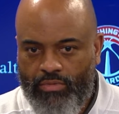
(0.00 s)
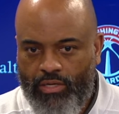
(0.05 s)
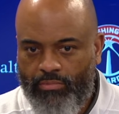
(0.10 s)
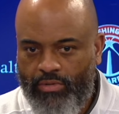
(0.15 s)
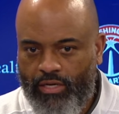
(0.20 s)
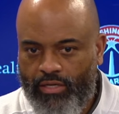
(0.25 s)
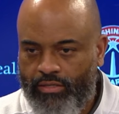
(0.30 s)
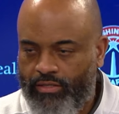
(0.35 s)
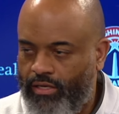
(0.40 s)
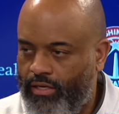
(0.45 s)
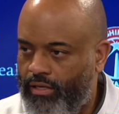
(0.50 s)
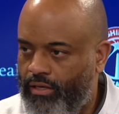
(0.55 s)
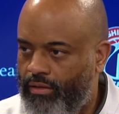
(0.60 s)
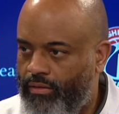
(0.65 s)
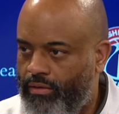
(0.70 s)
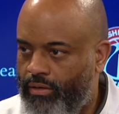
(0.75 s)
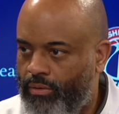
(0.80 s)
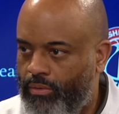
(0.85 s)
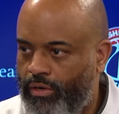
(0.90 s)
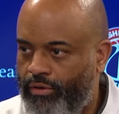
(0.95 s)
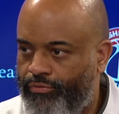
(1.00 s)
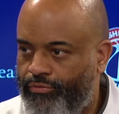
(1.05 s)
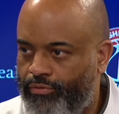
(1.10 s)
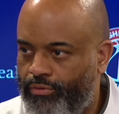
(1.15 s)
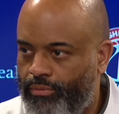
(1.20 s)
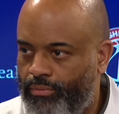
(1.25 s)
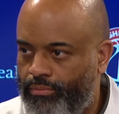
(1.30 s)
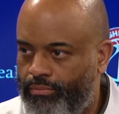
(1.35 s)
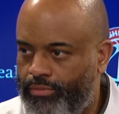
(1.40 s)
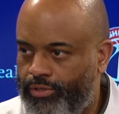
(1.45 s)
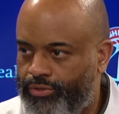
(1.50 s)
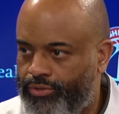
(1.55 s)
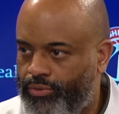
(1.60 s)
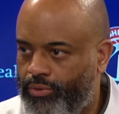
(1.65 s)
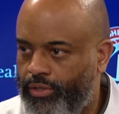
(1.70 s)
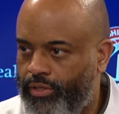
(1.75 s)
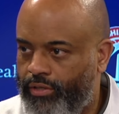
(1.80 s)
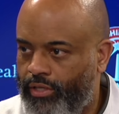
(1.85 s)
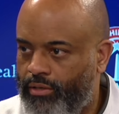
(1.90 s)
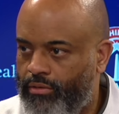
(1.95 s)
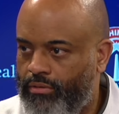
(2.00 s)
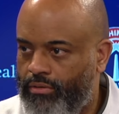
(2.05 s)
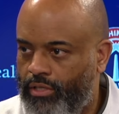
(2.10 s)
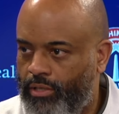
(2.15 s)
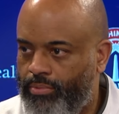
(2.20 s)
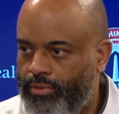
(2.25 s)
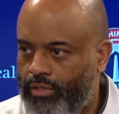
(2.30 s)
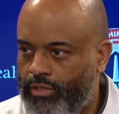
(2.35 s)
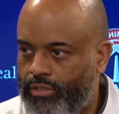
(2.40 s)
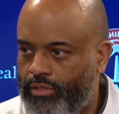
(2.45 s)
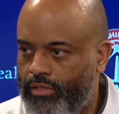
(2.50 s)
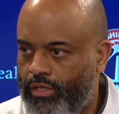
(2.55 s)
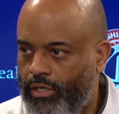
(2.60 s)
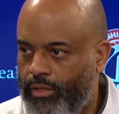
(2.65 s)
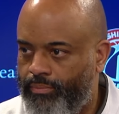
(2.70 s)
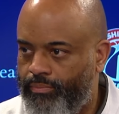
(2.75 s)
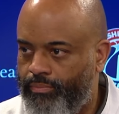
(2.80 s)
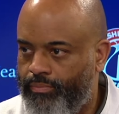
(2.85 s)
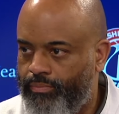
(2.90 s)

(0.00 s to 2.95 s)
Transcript: I'm not going to take anything away from Detroit. They they played a good game.